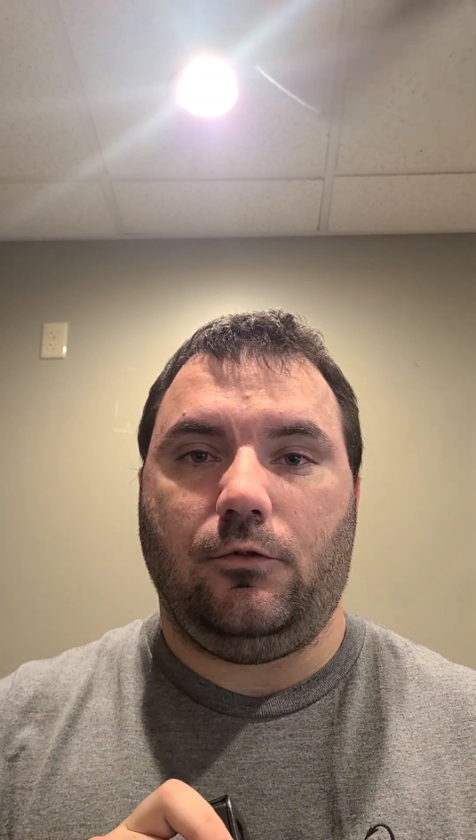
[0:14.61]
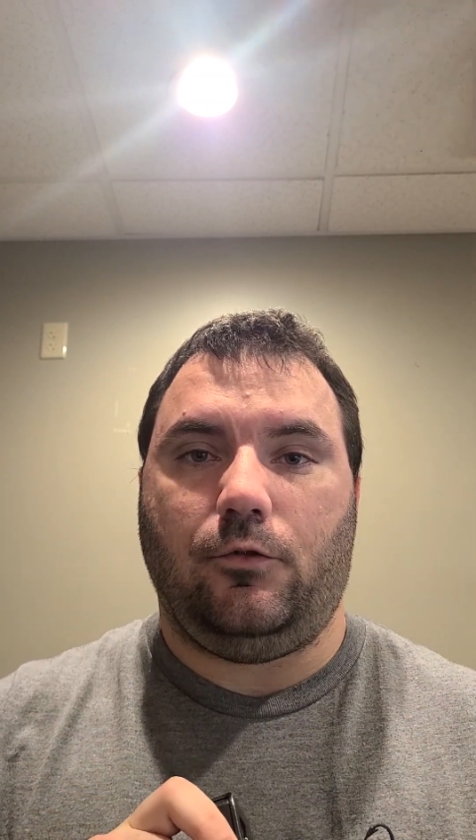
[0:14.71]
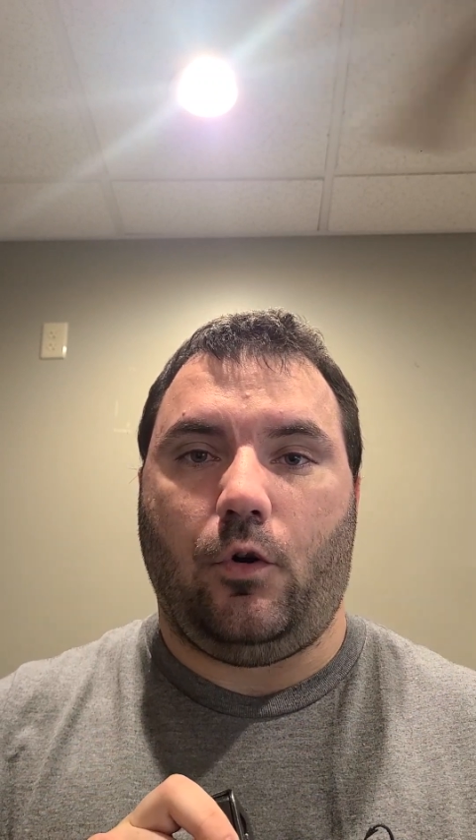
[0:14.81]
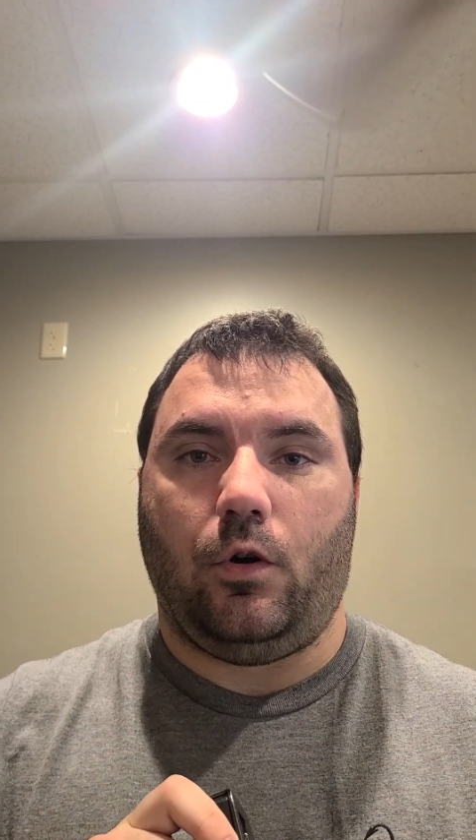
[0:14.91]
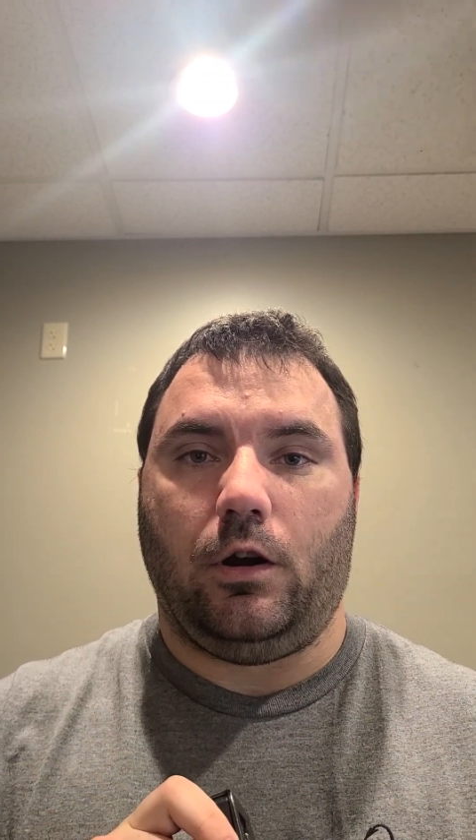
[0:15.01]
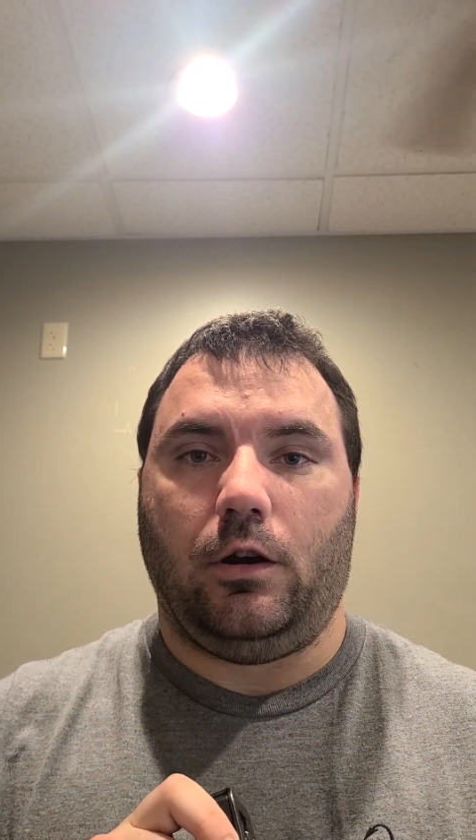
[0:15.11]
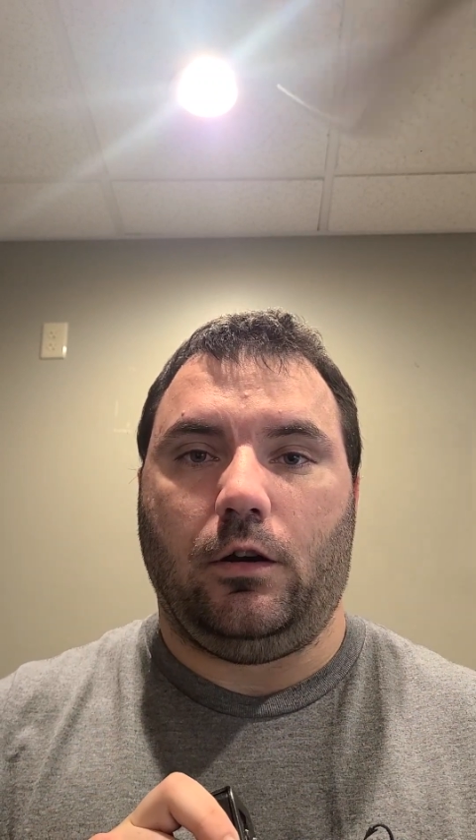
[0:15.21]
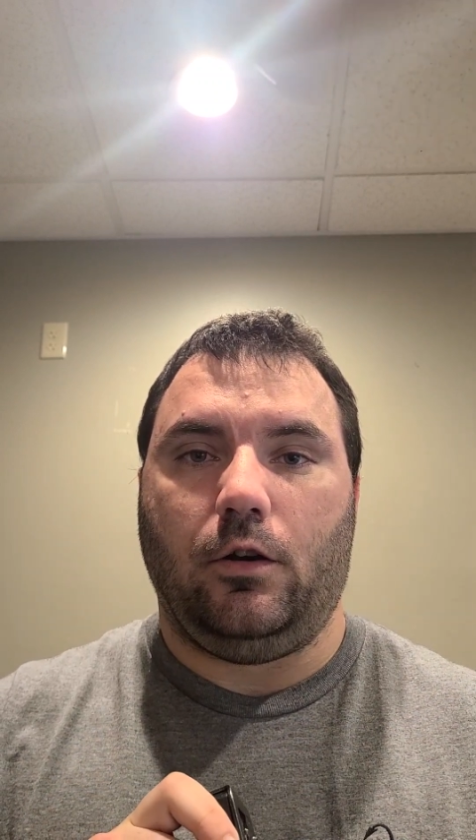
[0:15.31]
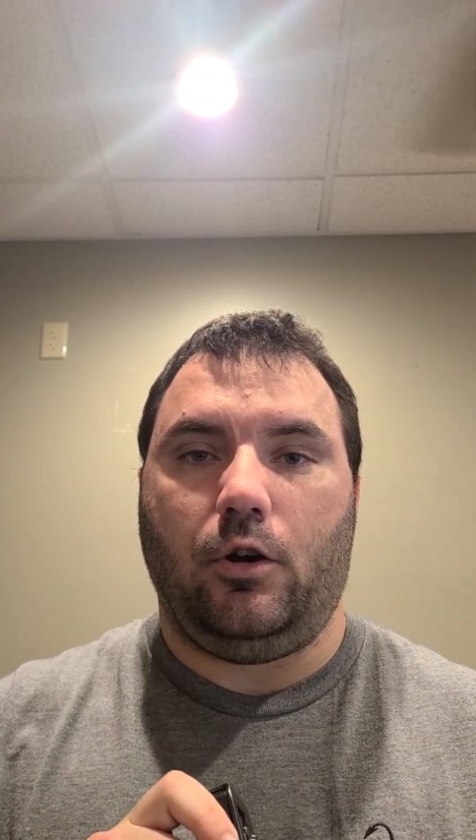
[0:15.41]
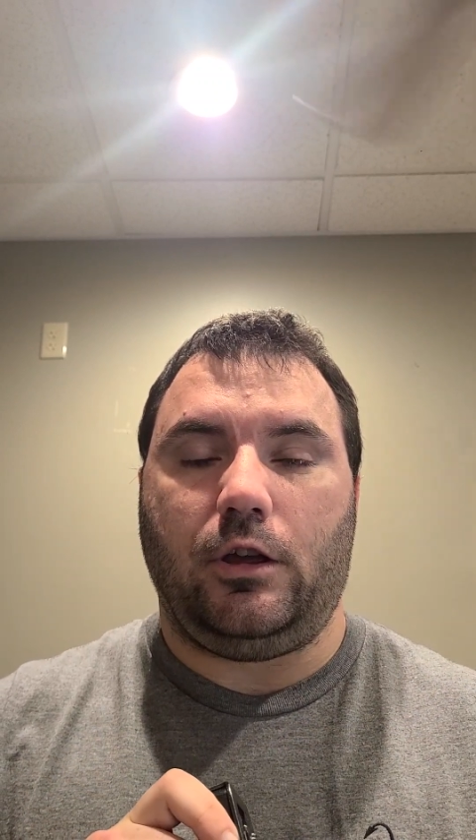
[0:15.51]
for
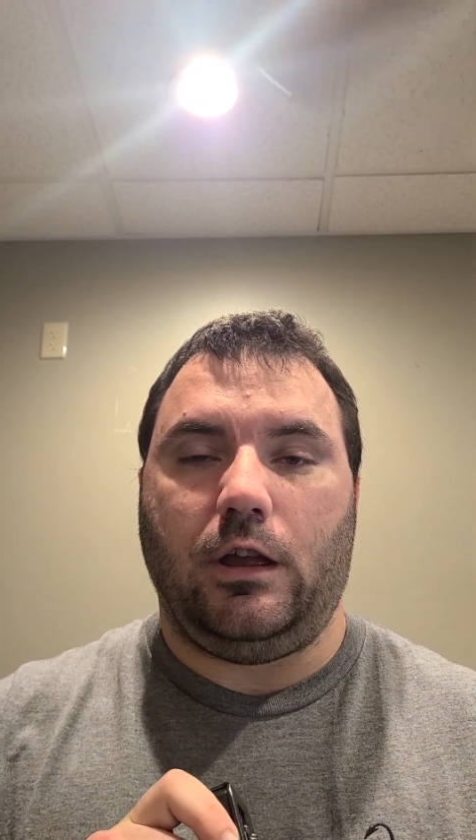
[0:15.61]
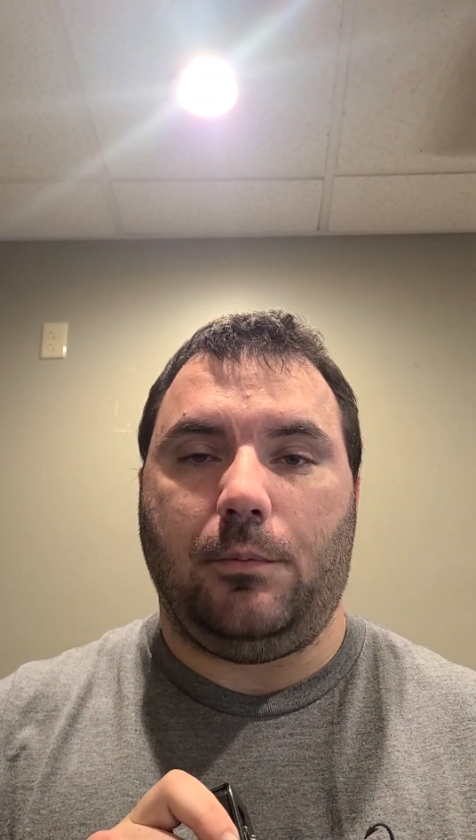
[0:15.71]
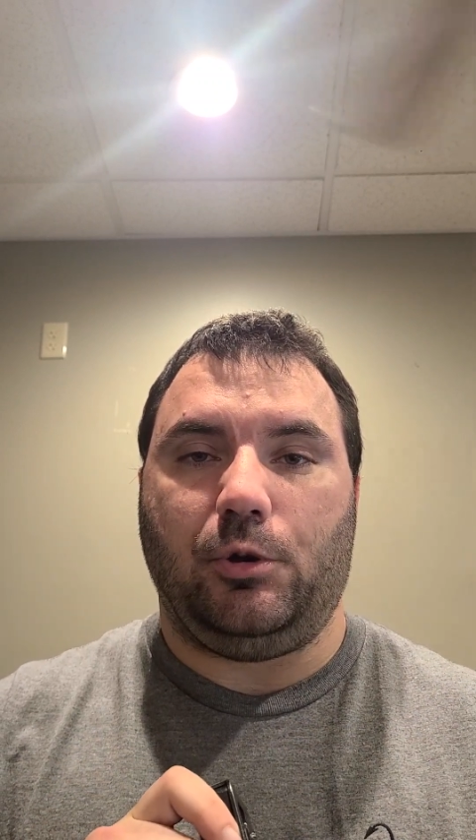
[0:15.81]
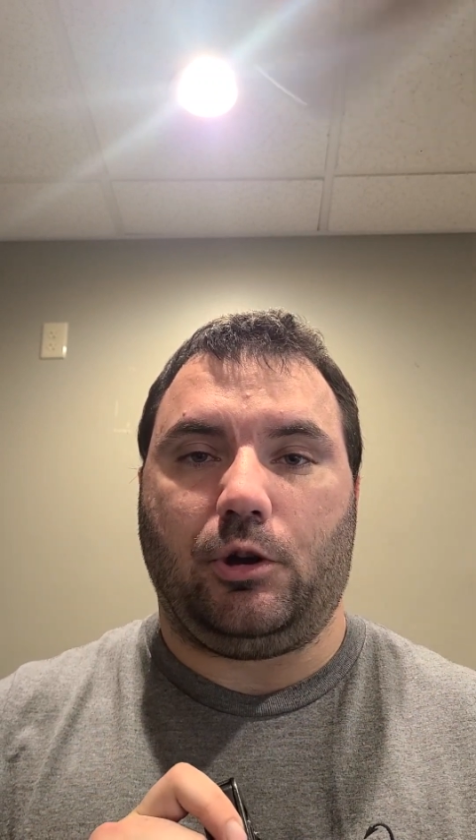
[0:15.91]
hooking up your